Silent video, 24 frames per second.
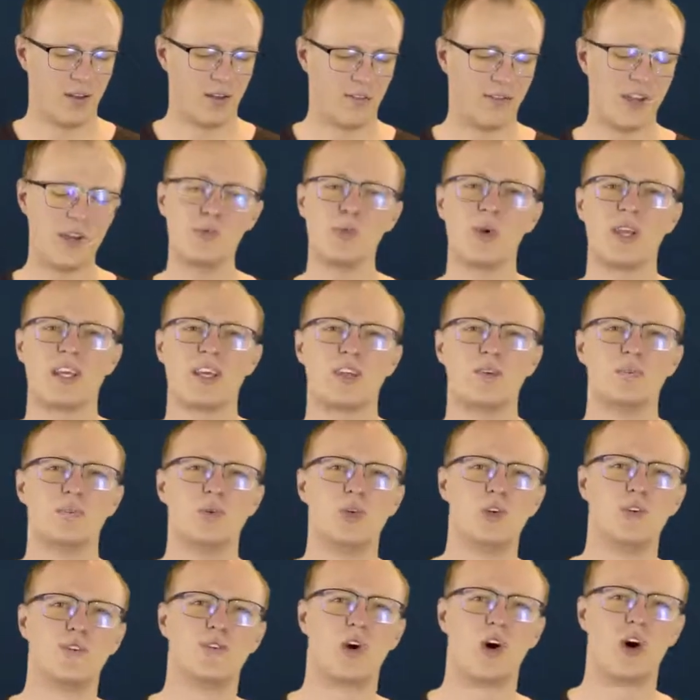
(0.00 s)
Then we can
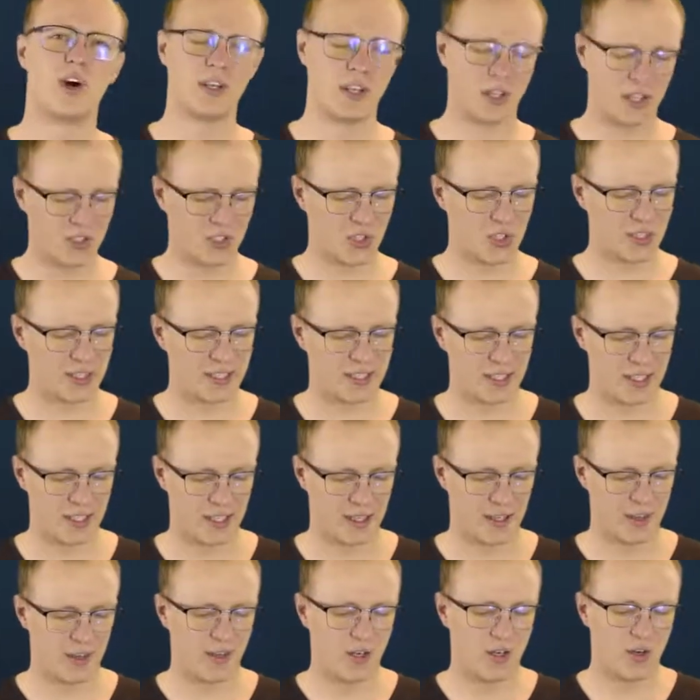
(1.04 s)
move on to
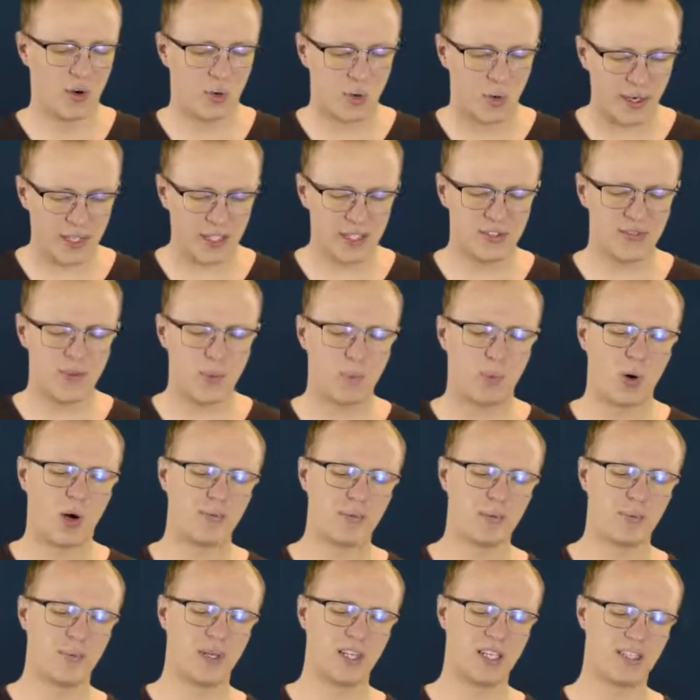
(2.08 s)
c. What is the
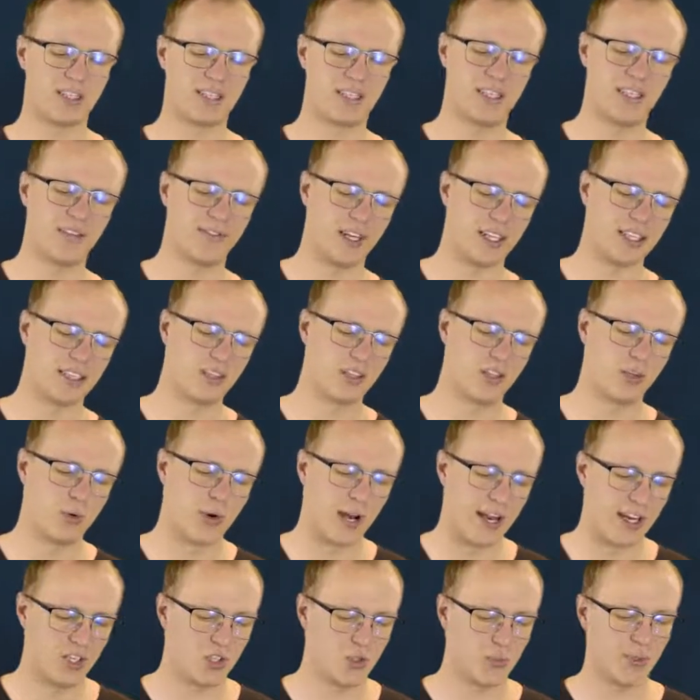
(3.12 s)
probability that an
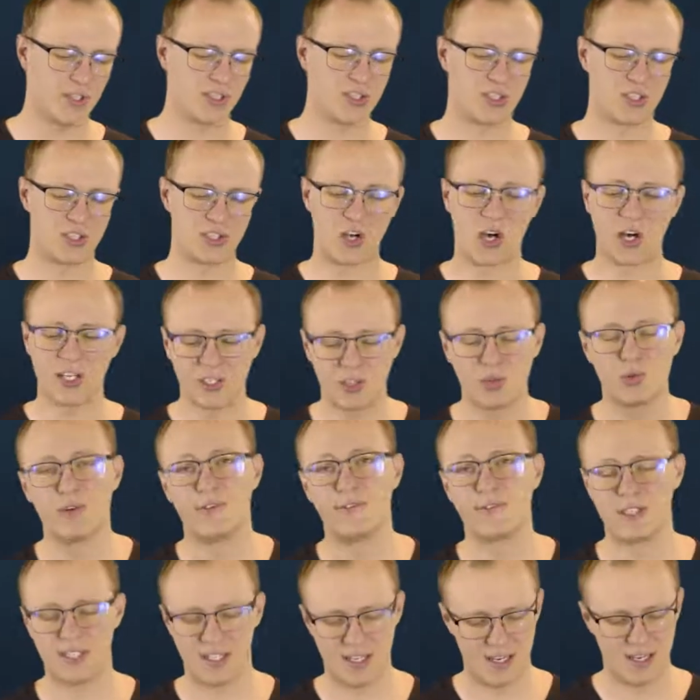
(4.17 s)
arrangement starts
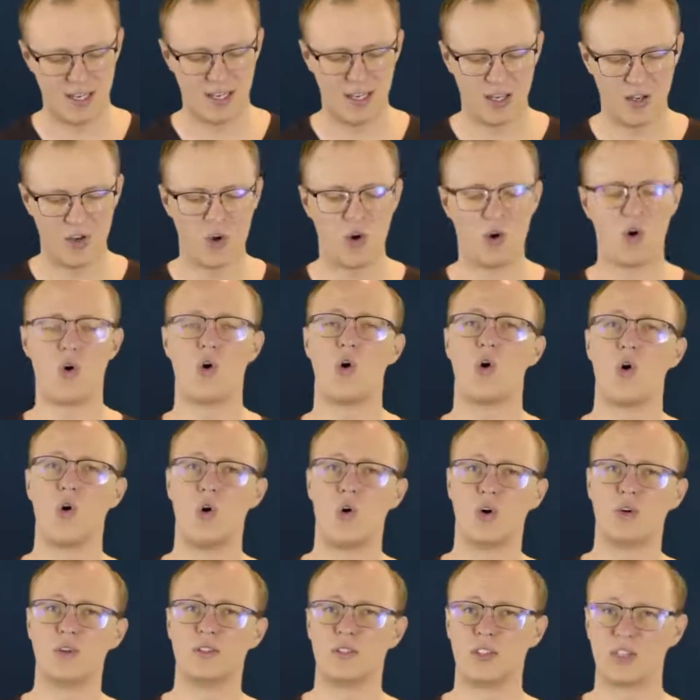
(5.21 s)
with t
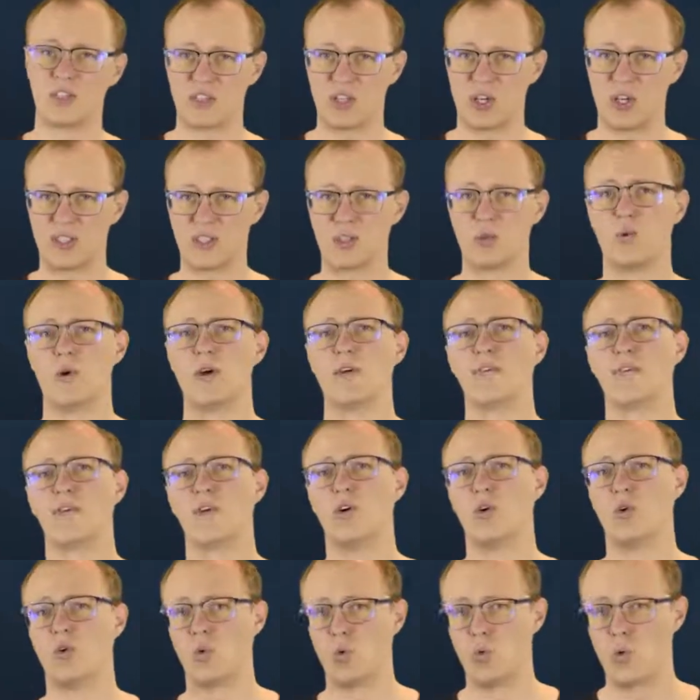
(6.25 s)
or starts with
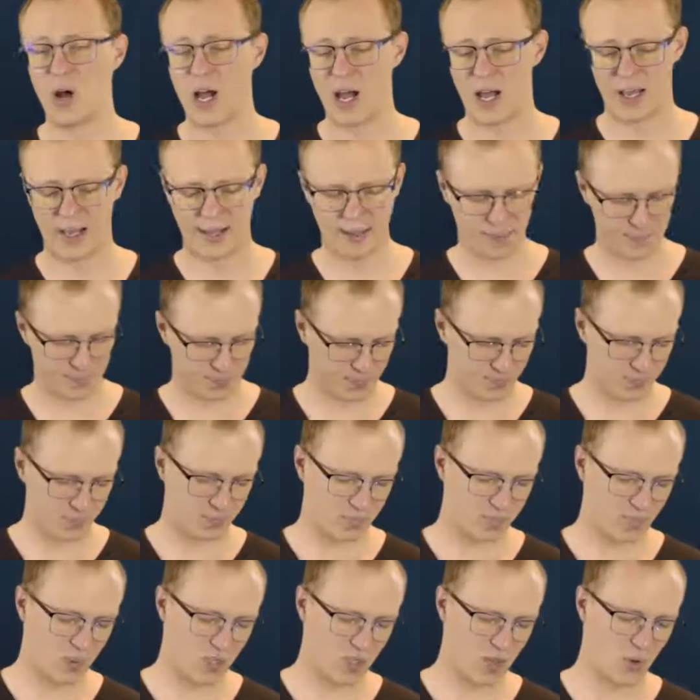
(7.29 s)
y?
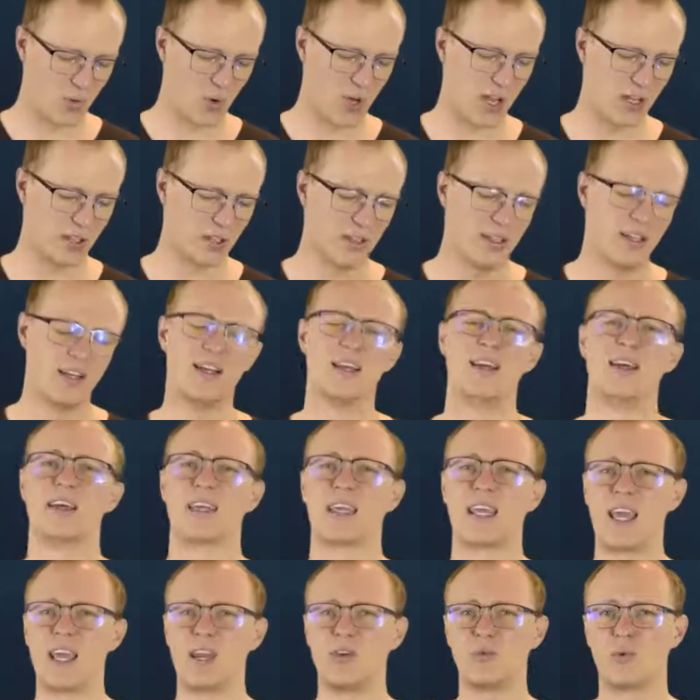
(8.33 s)
Well,
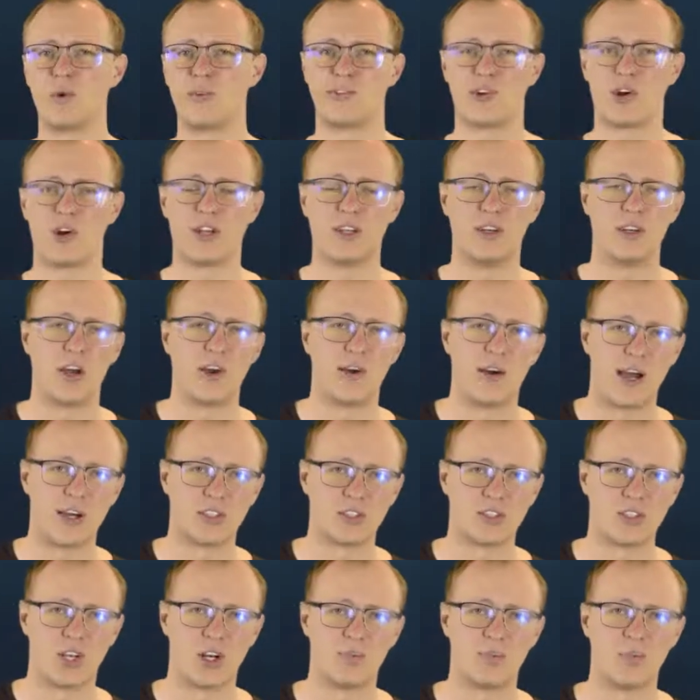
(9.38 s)
again, we've got to know our
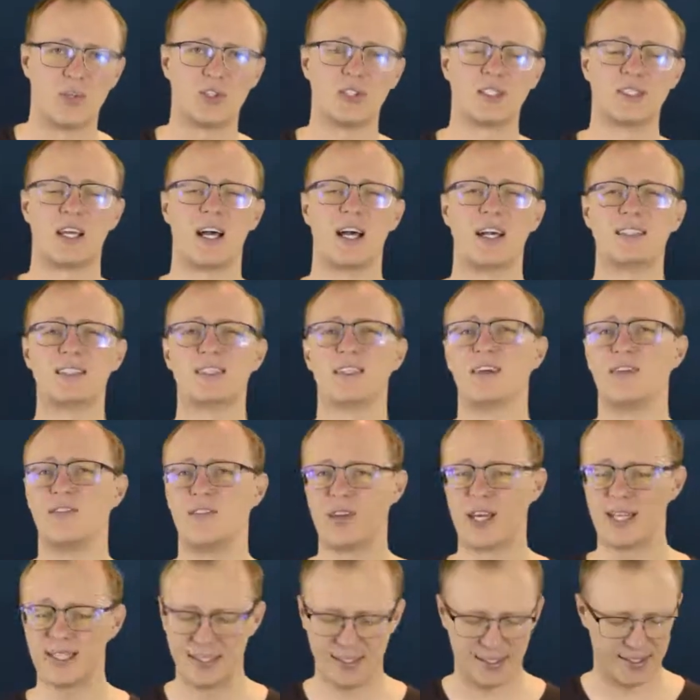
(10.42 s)
sample size, and
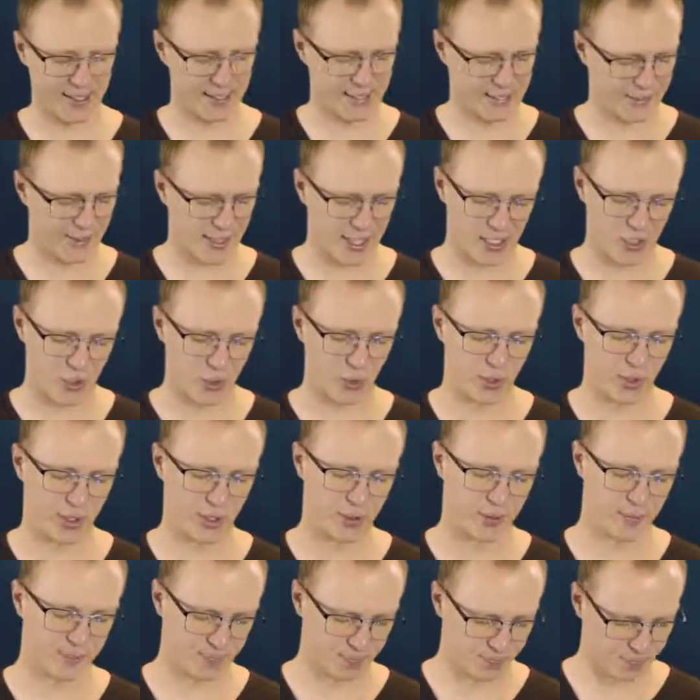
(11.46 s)
that's 6 factorial.